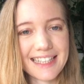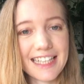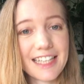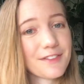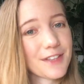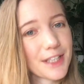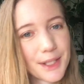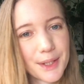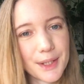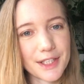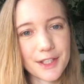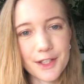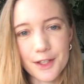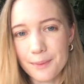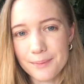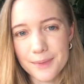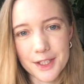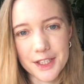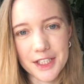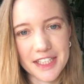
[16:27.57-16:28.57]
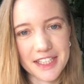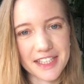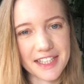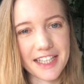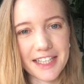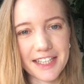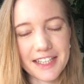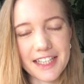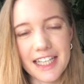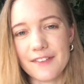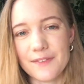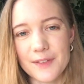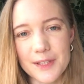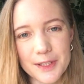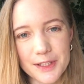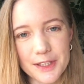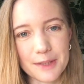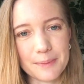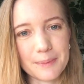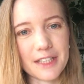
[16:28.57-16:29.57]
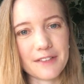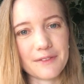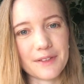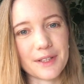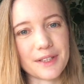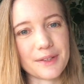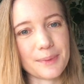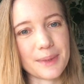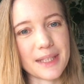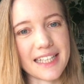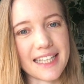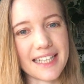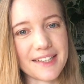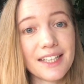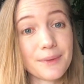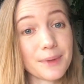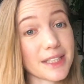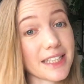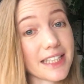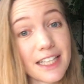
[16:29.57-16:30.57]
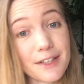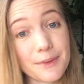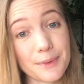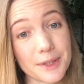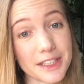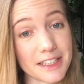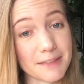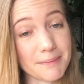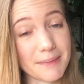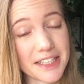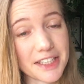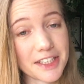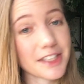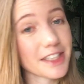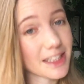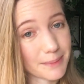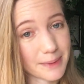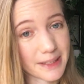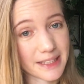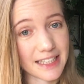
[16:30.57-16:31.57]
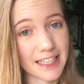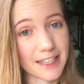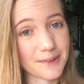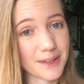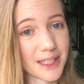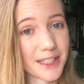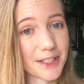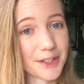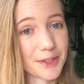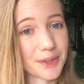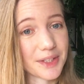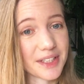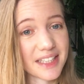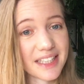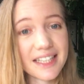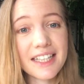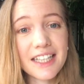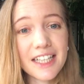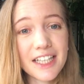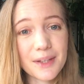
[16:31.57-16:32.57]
A very quick non-bookish thing that I've consumed over this weekend, which I kind of wanted to mention just because I really enjoyed it,